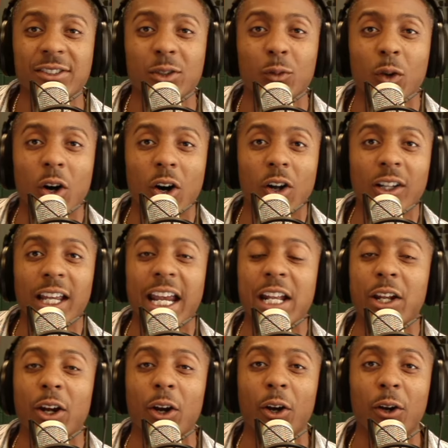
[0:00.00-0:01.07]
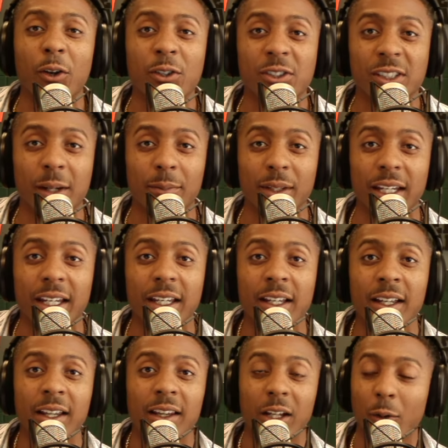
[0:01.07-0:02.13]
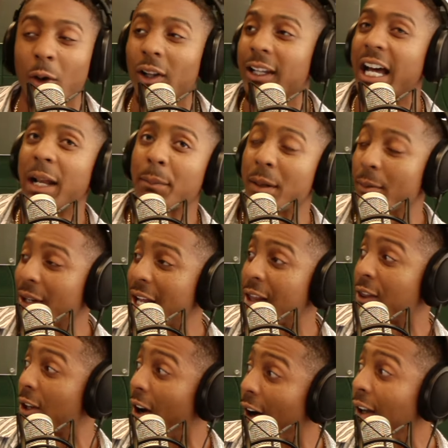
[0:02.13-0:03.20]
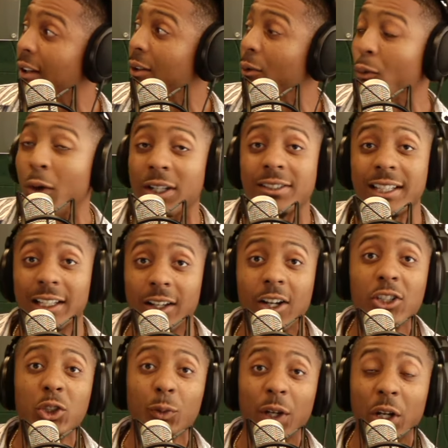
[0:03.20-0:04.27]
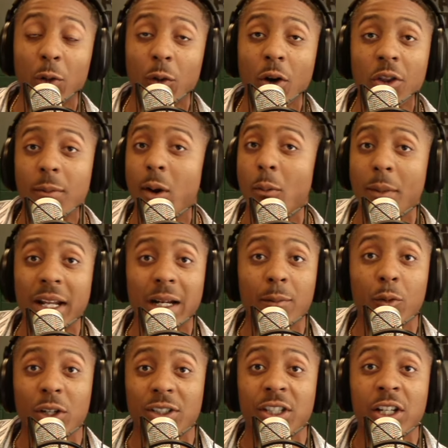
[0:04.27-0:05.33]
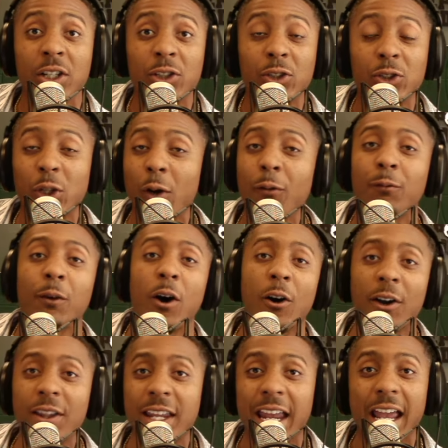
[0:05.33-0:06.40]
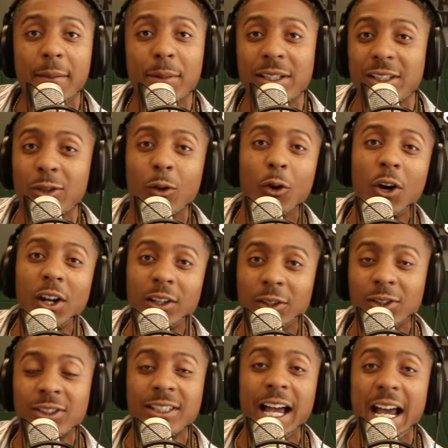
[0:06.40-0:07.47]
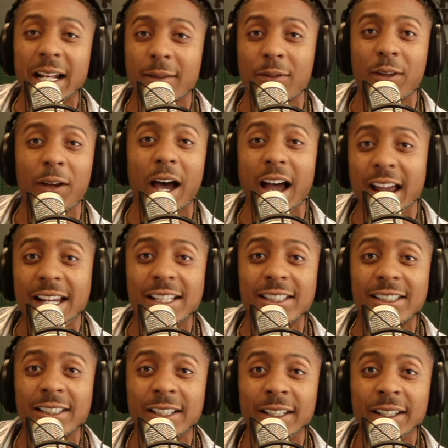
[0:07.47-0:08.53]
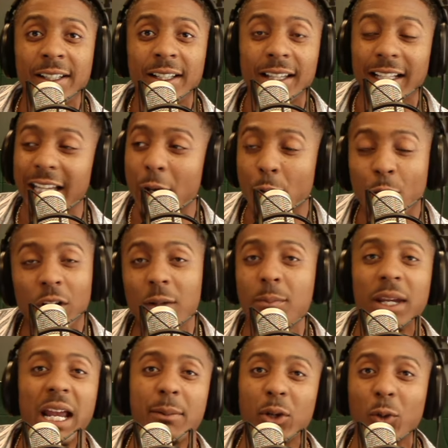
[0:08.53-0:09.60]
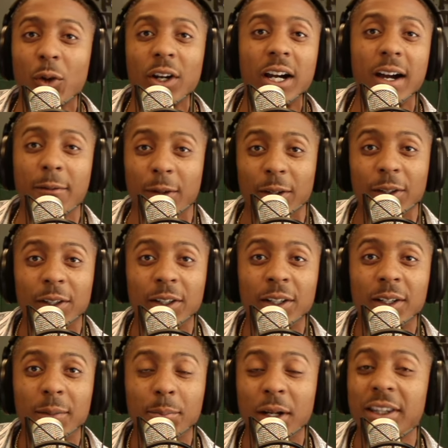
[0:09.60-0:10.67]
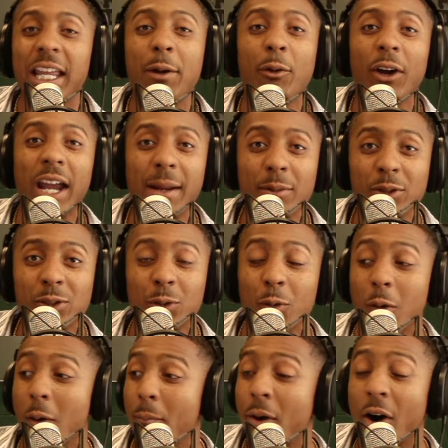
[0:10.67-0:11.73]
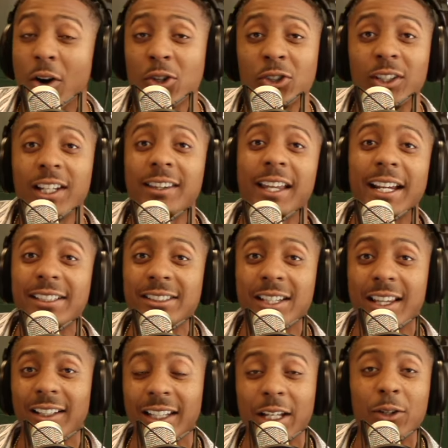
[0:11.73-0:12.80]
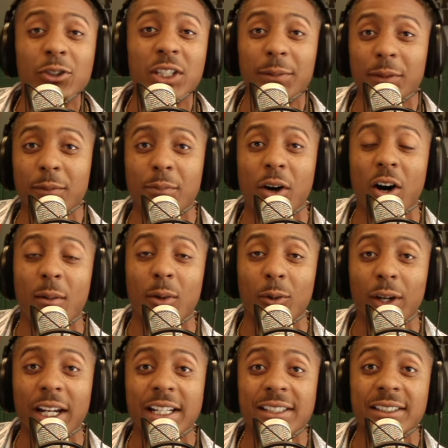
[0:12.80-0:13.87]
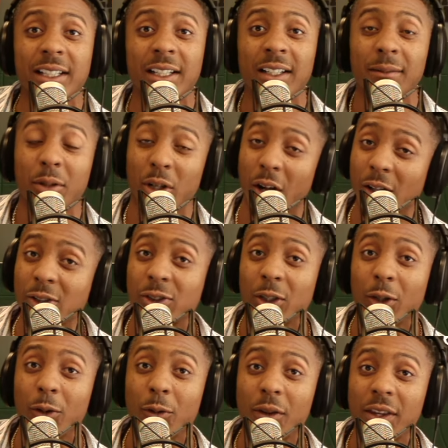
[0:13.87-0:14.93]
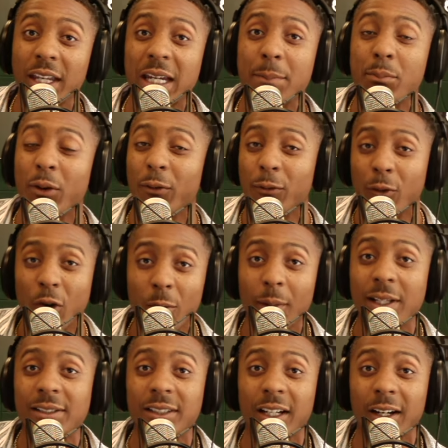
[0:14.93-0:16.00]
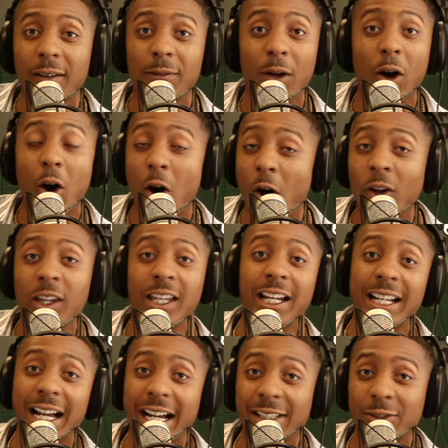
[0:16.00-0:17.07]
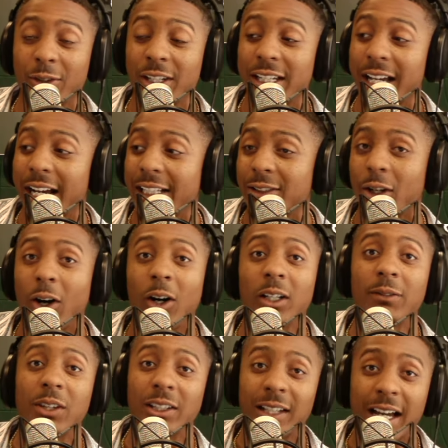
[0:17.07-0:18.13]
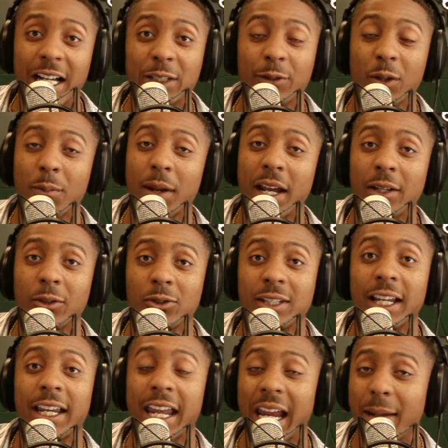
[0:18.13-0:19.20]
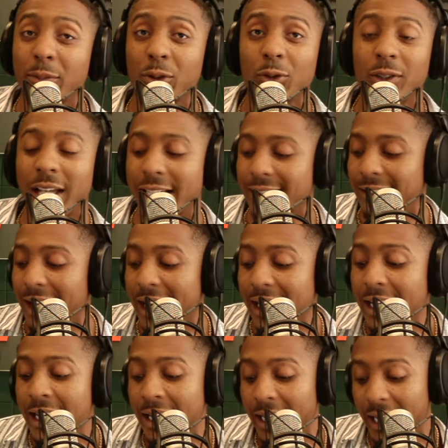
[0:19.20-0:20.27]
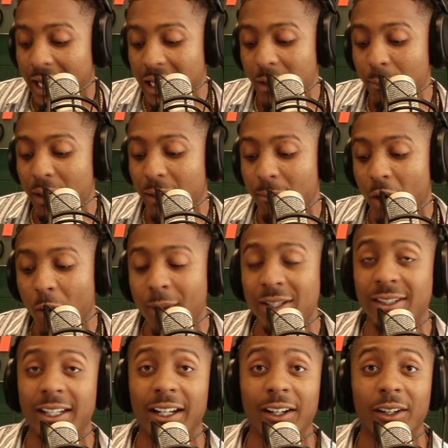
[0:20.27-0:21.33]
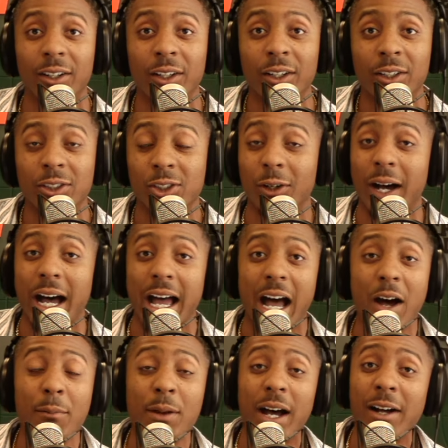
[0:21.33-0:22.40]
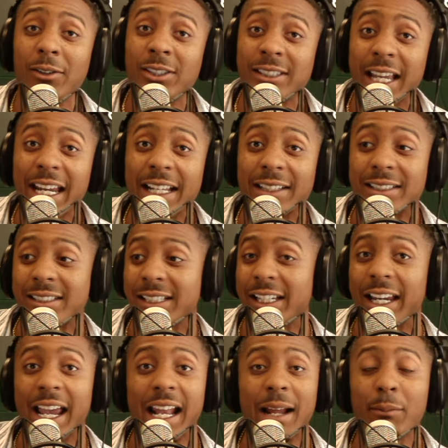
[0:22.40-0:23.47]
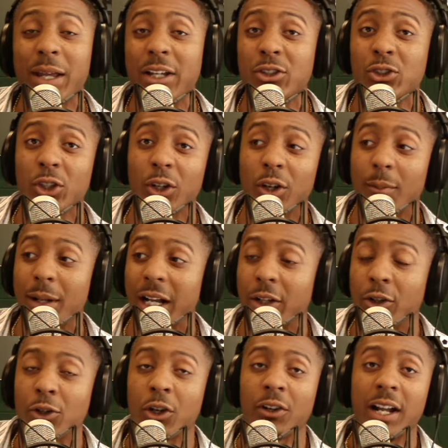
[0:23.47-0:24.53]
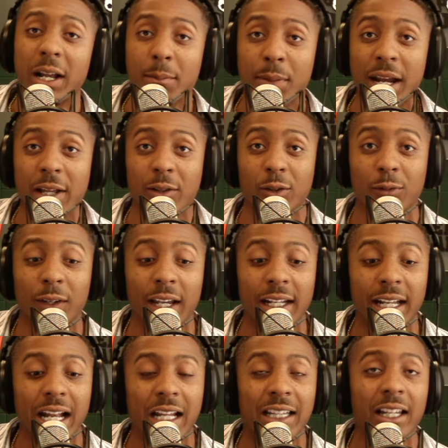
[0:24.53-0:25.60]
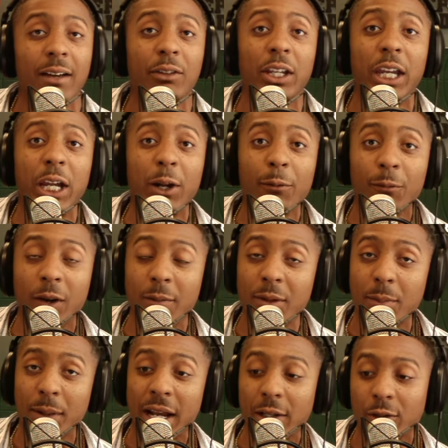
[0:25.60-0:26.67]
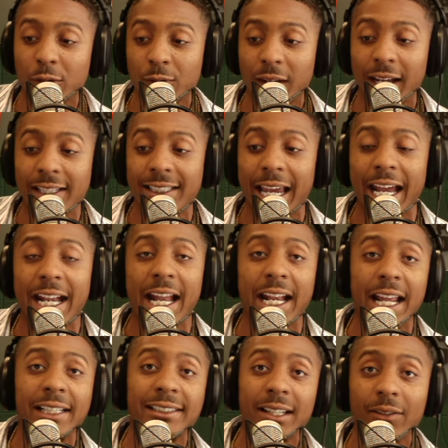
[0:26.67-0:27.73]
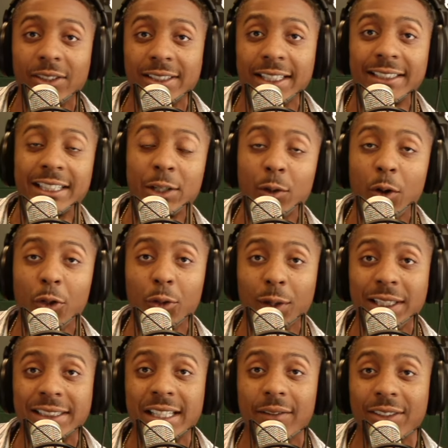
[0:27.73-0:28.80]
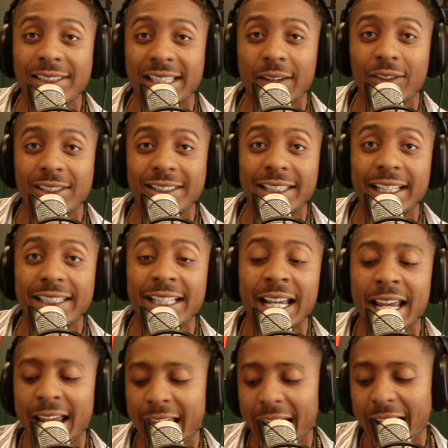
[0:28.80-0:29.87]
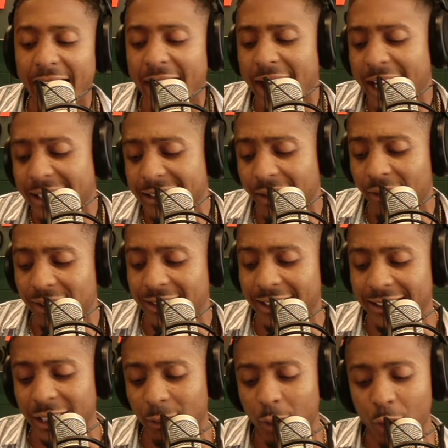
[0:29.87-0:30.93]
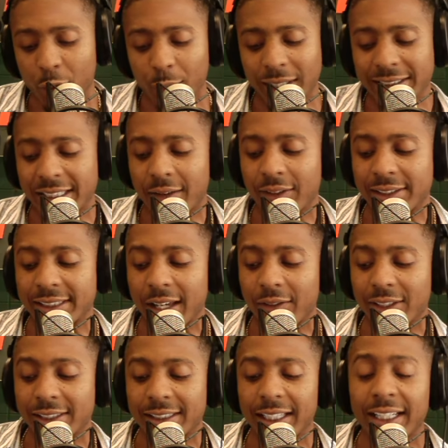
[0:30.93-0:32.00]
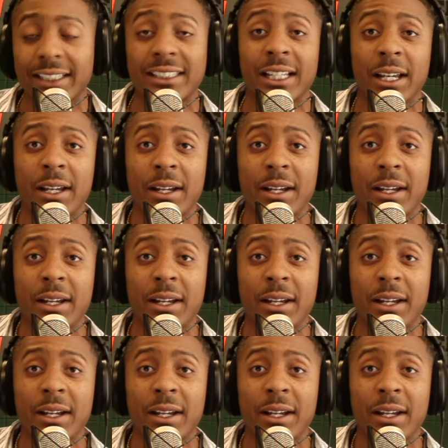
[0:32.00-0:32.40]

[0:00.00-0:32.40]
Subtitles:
the wall and earned something. There were a lot of people that thought once they lost three in a row, the momentum was so far in the Edmonton Oilers' side of the ice that they wouldn't be able to recover. But they were able to, partially thanks to the leadership of Paul Maurice, but also the performance of all of the guys on the ice, all of the lines for the Panthers that came through last night in the big moments there. So I'll say it, C-Cat. I'm not sure. I mean, I know you're not a Panthers fan, and I'd love to hear from the Panthers fans, 888-760-3776, 888-760-3776.